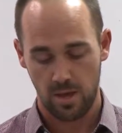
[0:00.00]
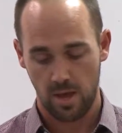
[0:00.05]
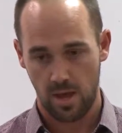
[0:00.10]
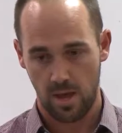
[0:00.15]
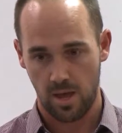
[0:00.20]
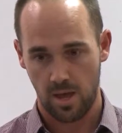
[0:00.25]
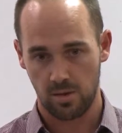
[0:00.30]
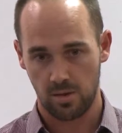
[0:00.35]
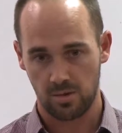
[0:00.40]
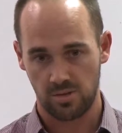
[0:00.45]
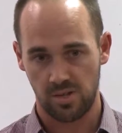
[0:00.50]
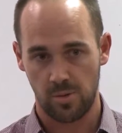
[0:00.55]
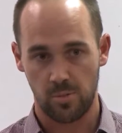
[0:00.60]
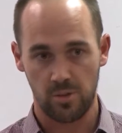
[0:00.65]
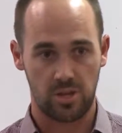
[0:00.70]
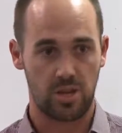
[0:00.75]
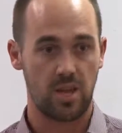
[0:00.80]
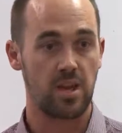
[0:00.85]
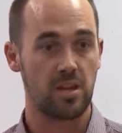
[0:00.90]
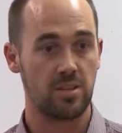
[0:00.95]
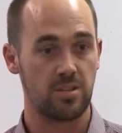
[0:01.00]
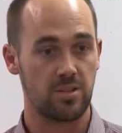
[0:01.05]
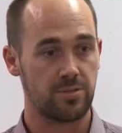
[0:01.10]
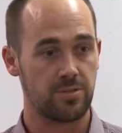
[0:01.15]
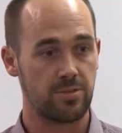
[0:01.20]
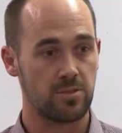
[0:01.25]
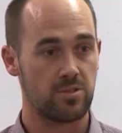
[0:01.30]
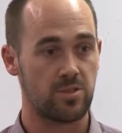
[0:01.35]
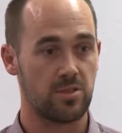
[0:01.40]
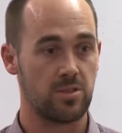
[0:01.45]
and some of the key
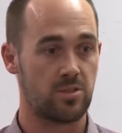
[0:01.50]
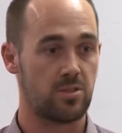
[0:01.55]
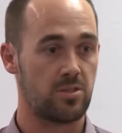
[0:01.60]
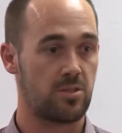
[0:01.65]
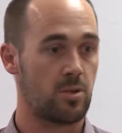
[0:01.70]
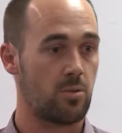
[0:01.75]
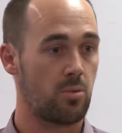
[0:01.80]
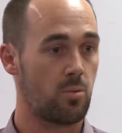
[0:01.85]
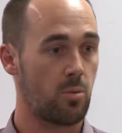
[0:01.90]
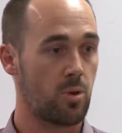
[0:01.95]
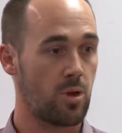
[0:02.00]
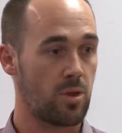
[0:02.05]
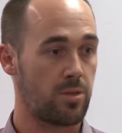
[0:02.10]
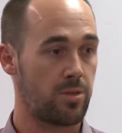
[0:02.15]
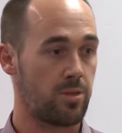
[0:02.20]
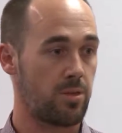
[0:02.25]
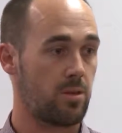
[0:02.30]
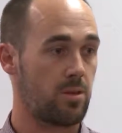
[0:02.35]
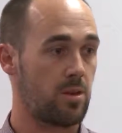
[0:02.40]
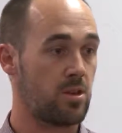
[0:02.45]
differences with